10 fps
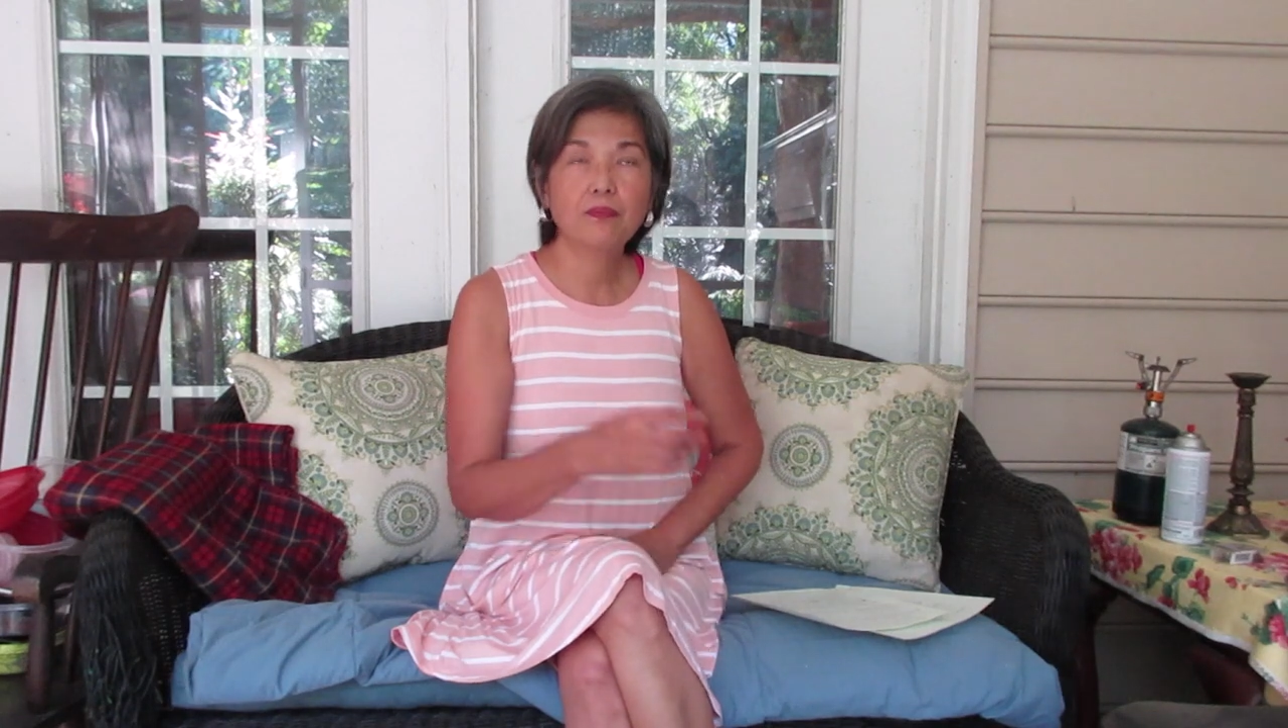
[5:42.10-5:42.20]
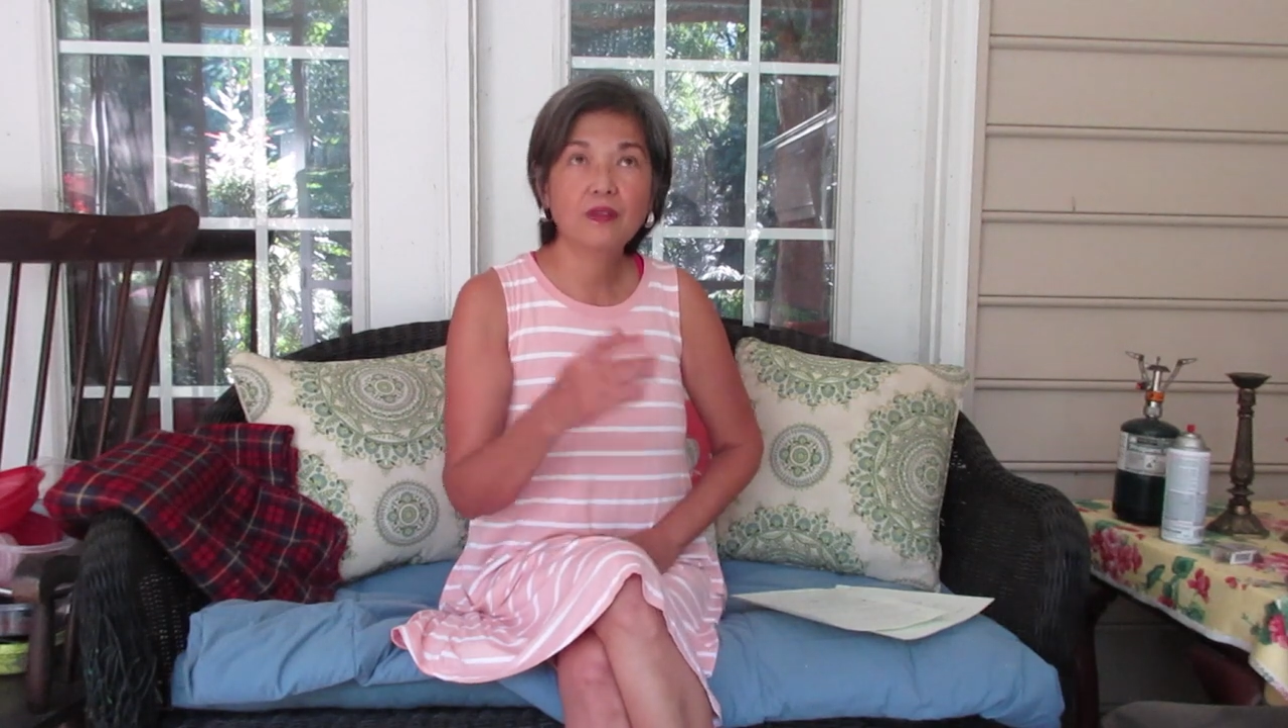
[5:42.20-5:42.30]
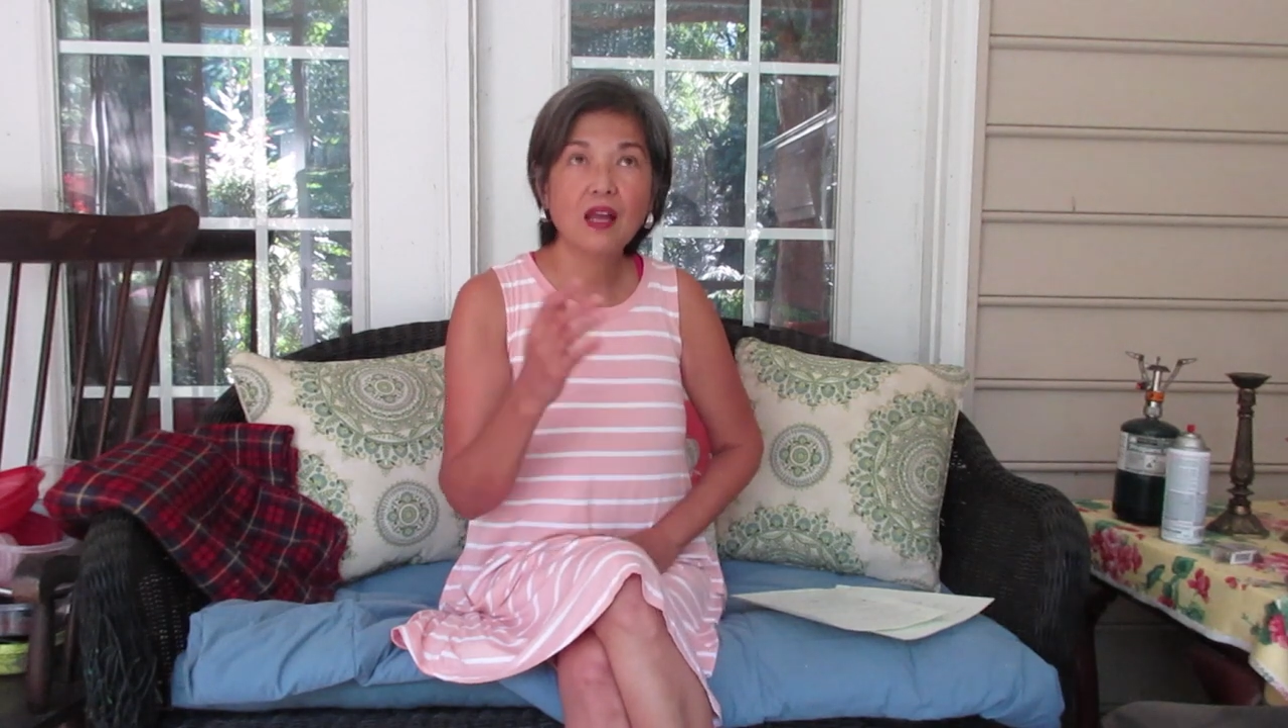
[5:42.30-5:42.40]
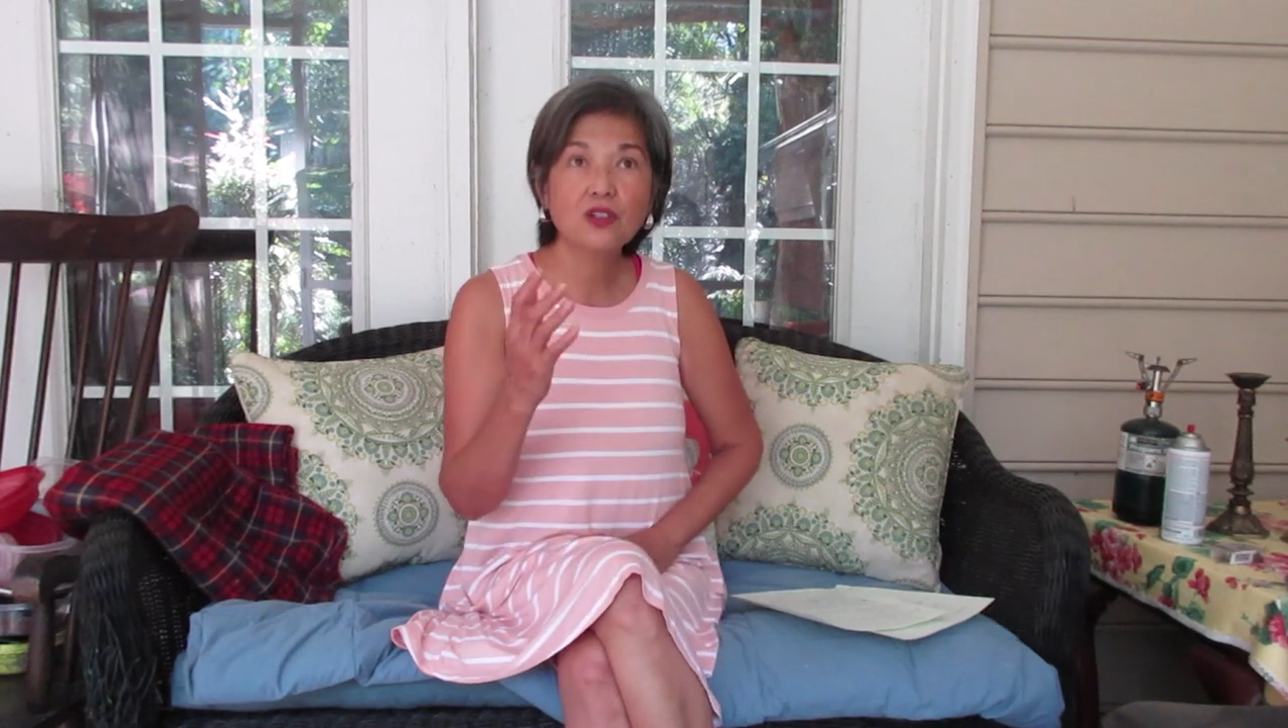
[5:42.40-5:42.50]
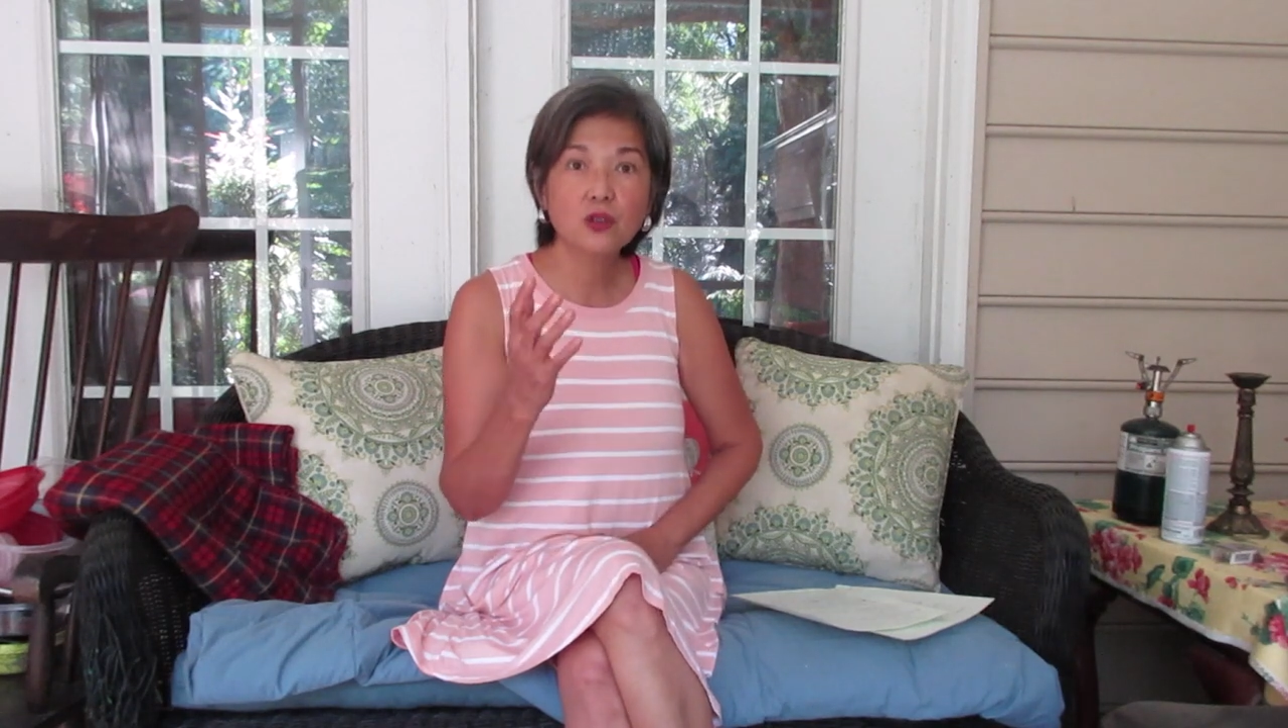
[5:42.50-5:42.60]

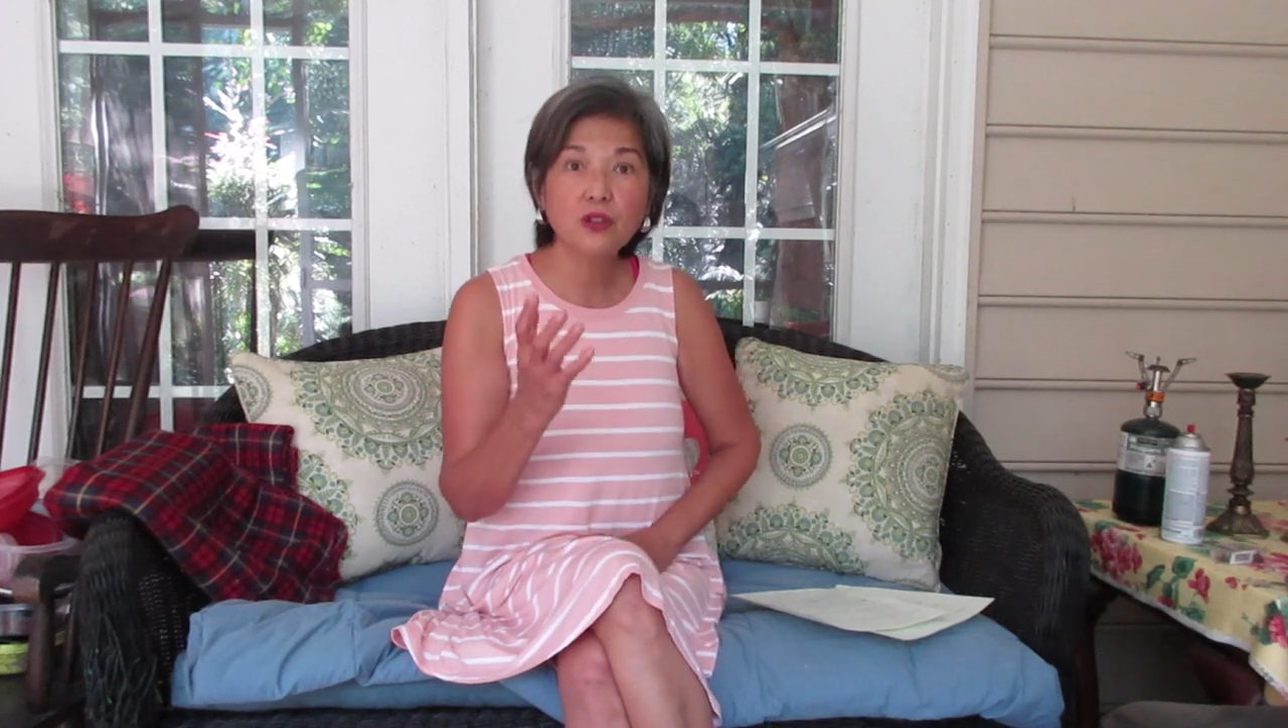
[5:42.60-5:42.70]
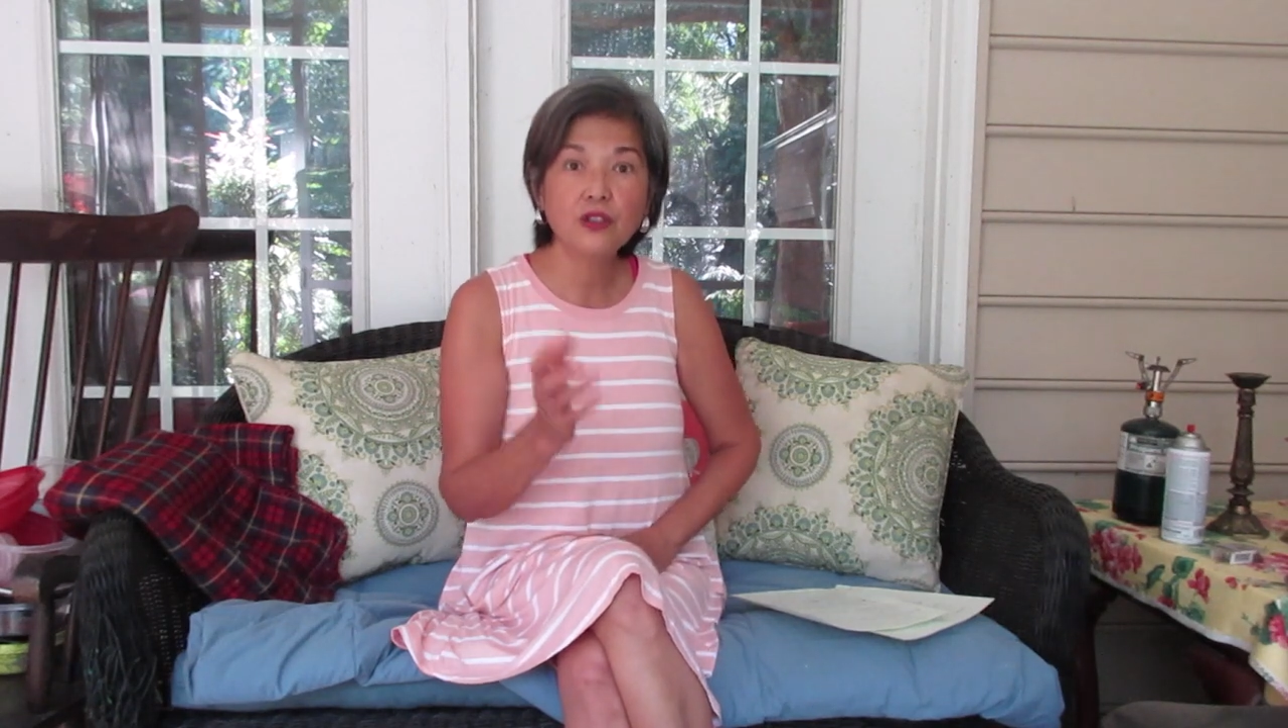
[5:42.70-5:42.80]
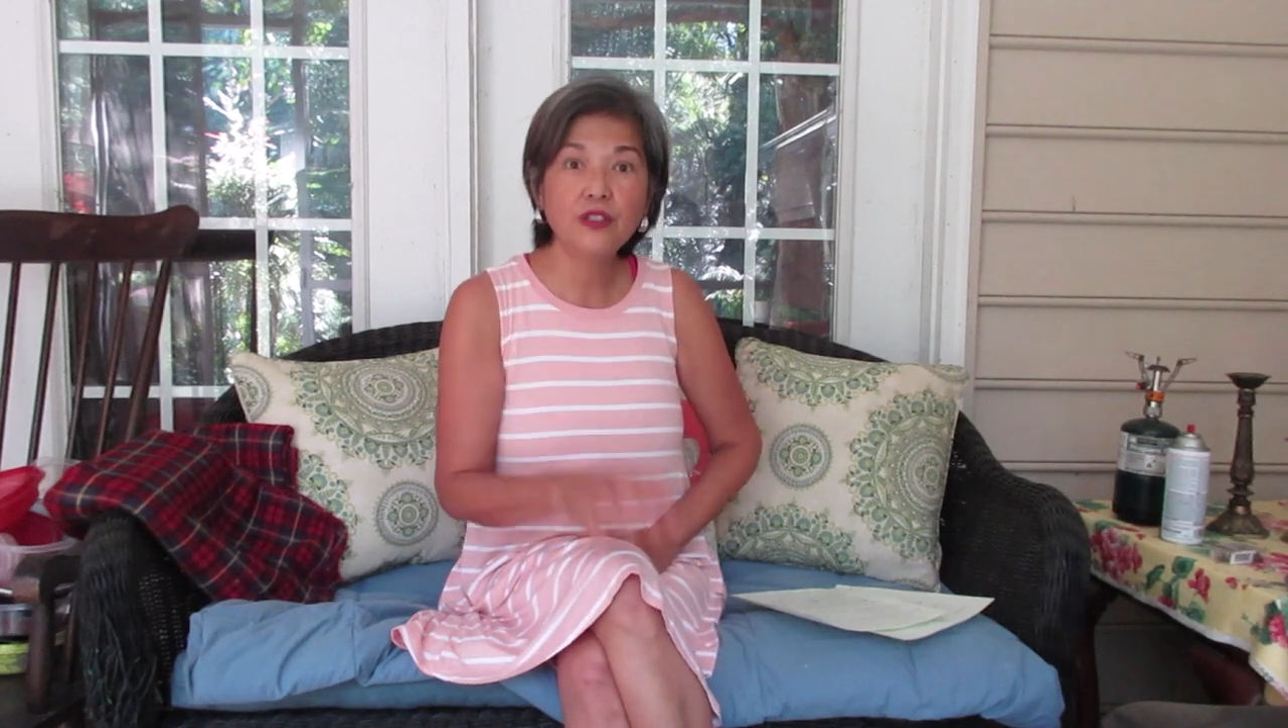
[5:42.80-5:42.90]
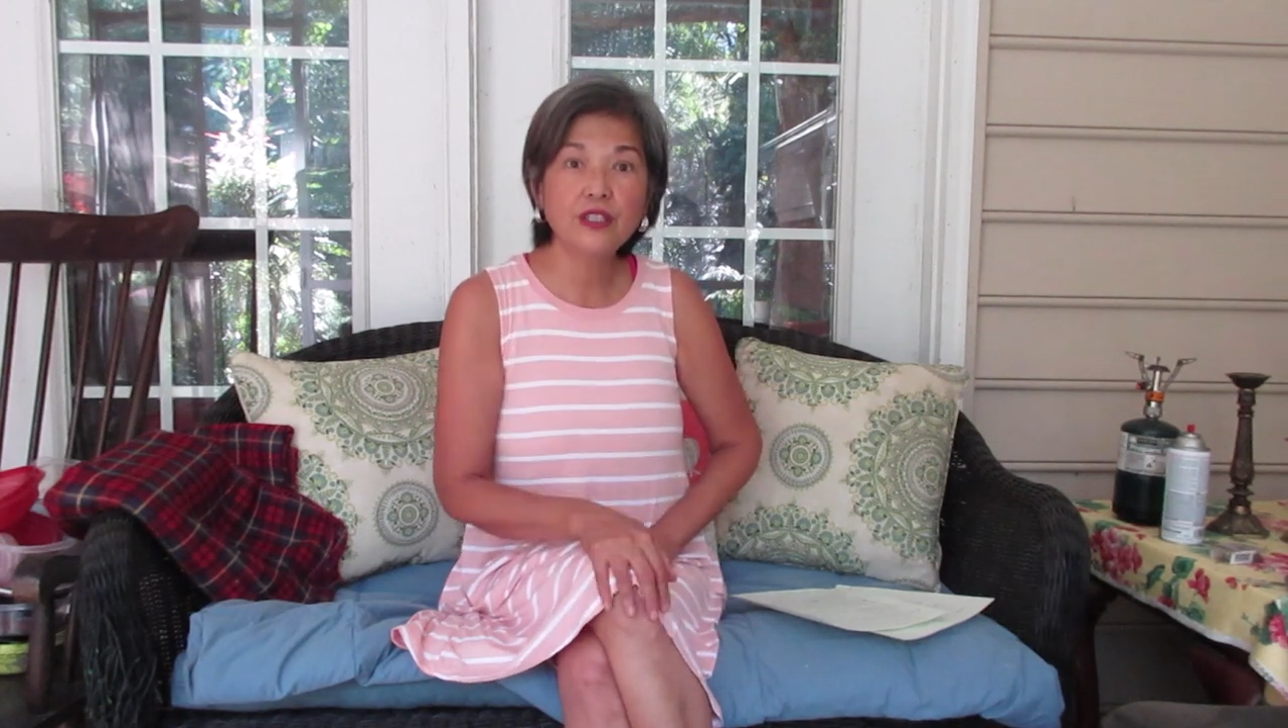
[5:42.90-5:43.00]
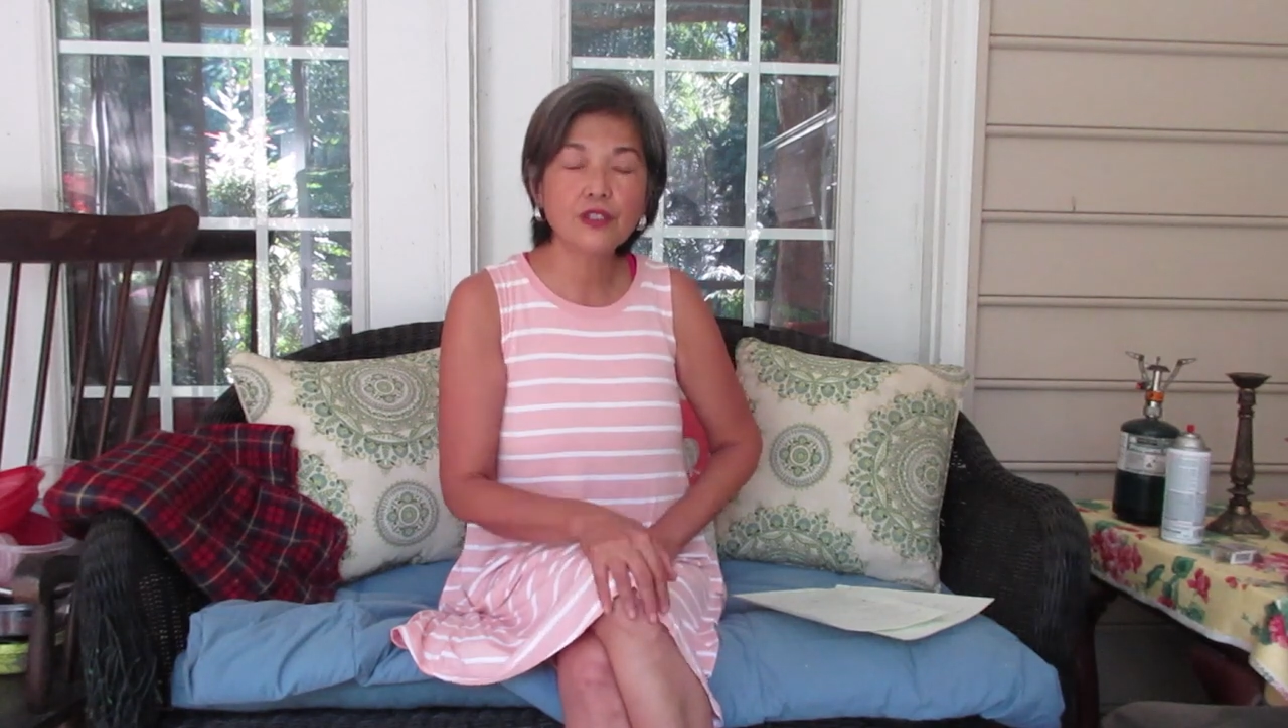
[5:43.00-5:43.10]
Thanks
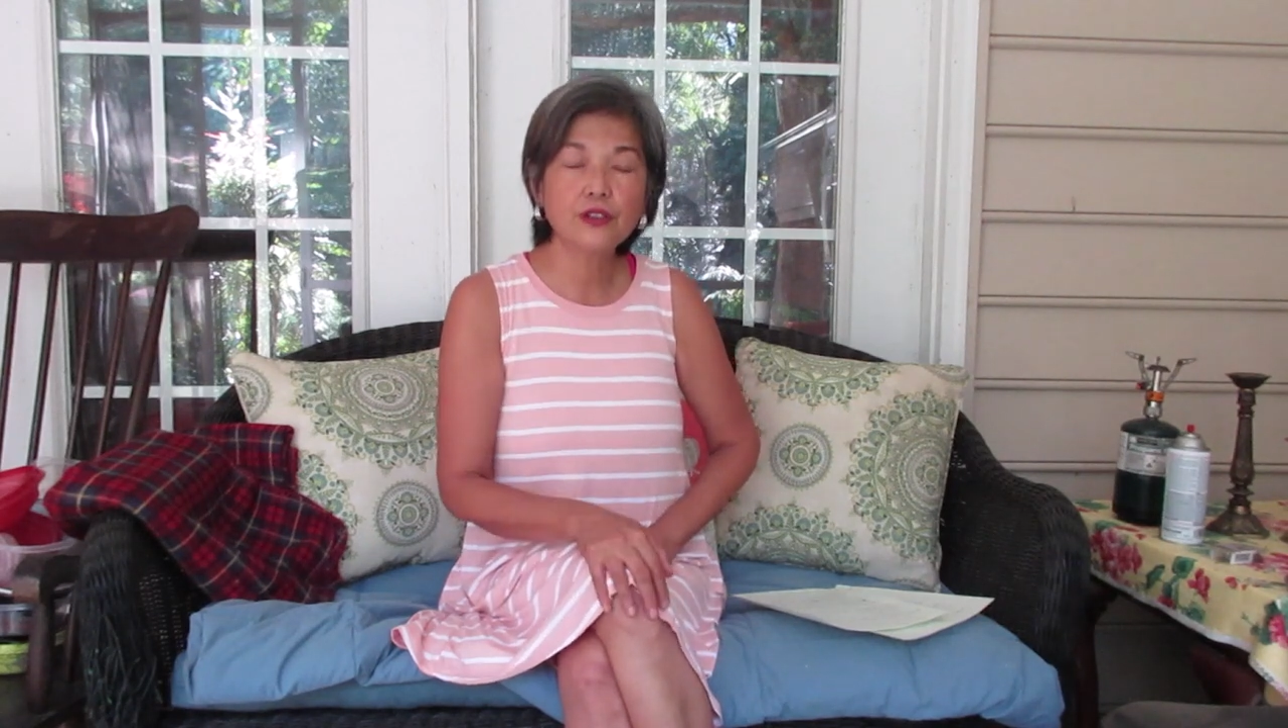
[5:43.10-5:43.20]
goodness